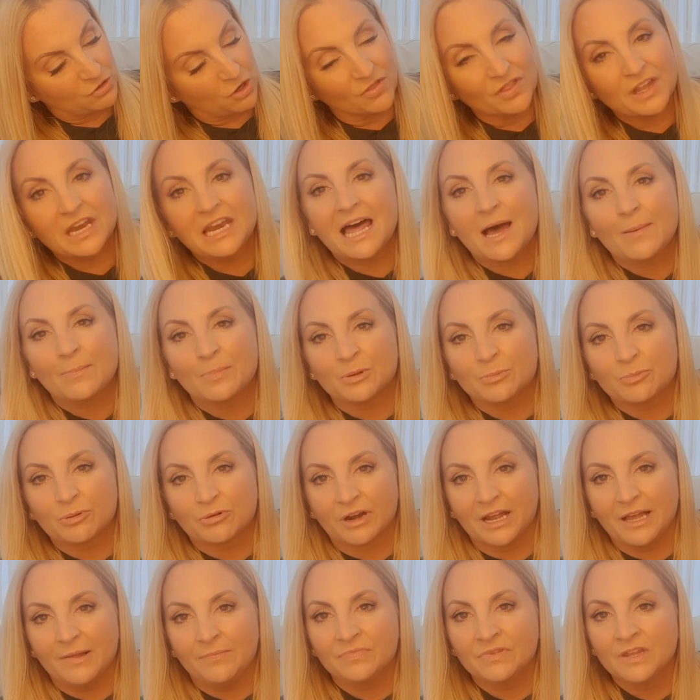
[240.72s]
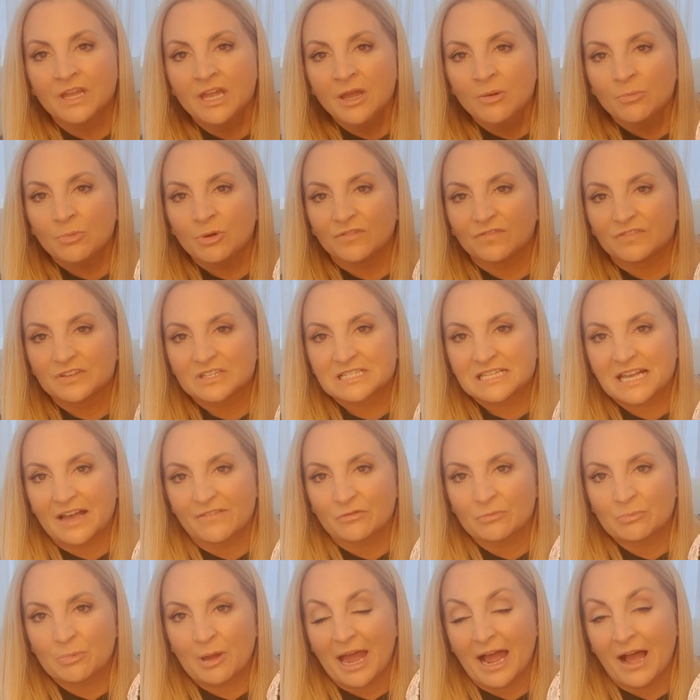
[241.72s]
got the leopard print. But for
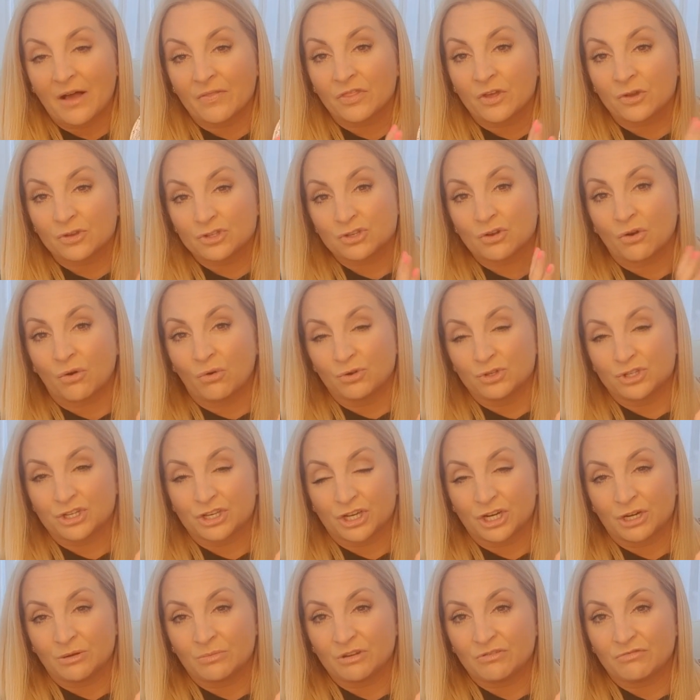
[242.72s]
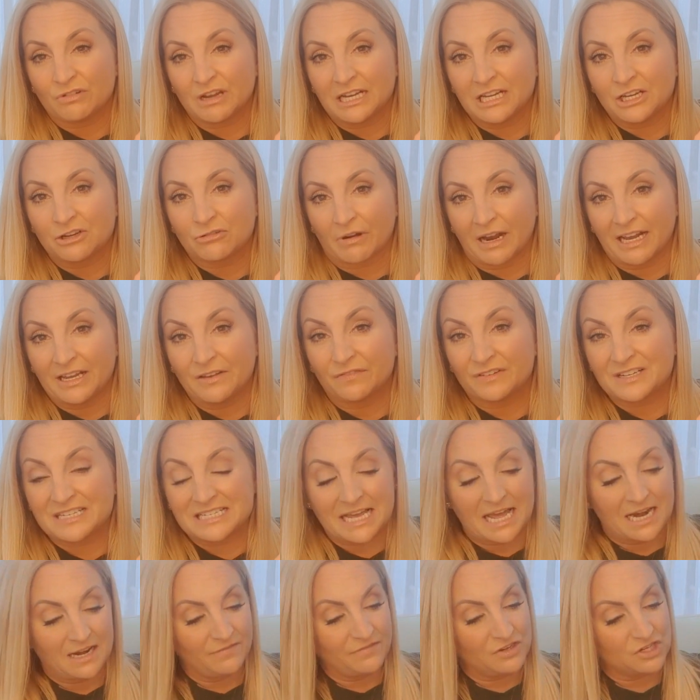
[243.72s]
£7, those are also going to be really great for
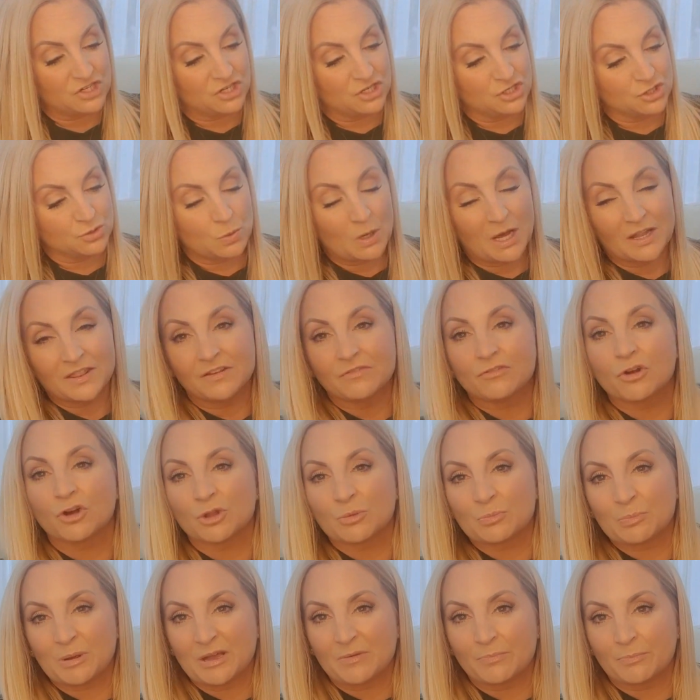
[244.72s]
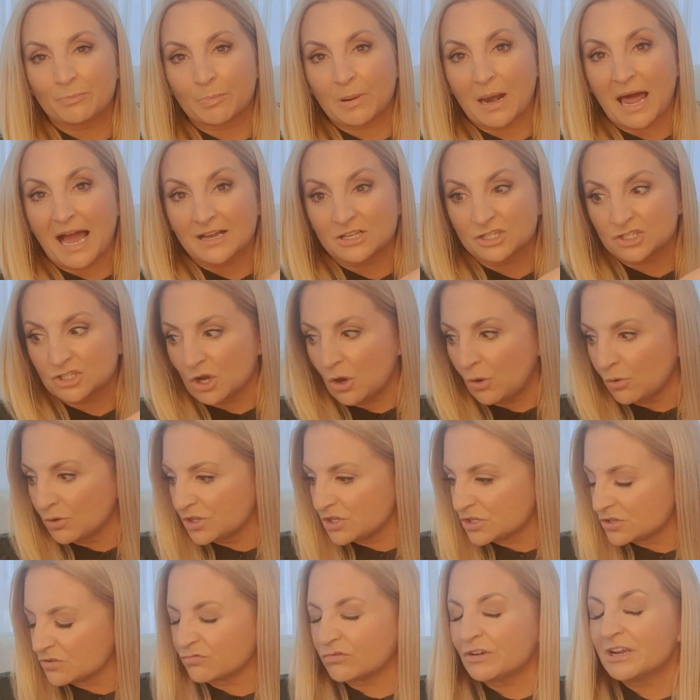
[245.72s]
television as well. And they've got the big black sole,
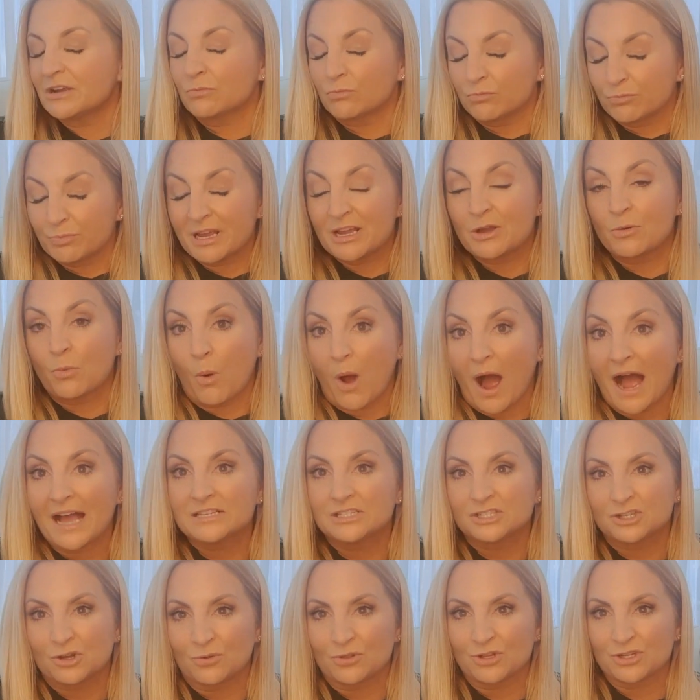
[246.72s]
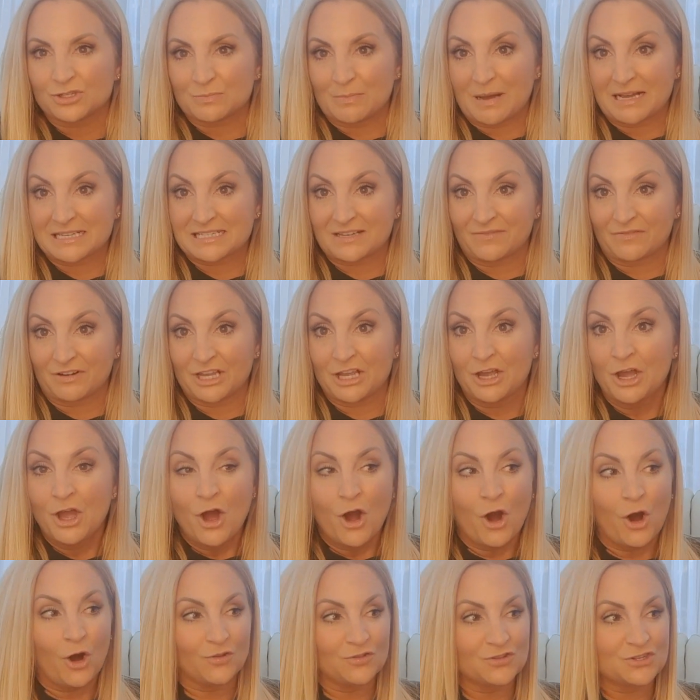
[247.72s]
the big white sole that's massively
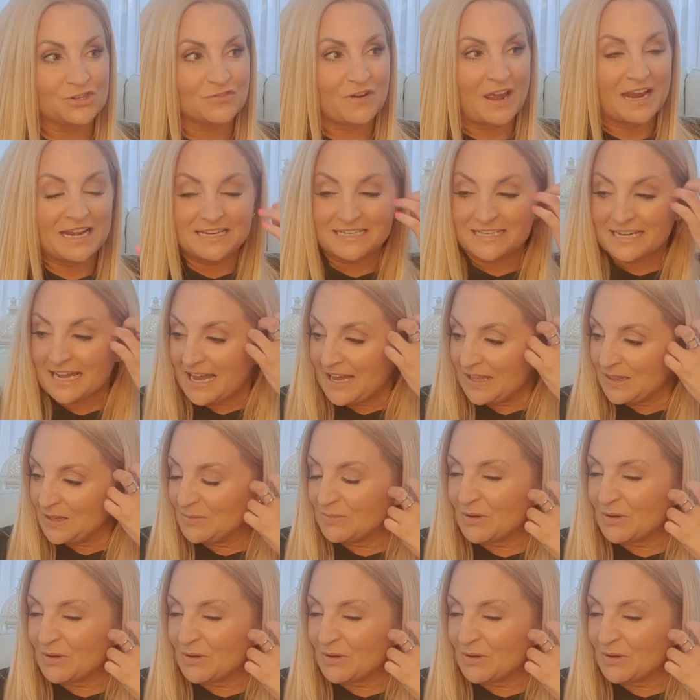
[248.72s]
on trend at the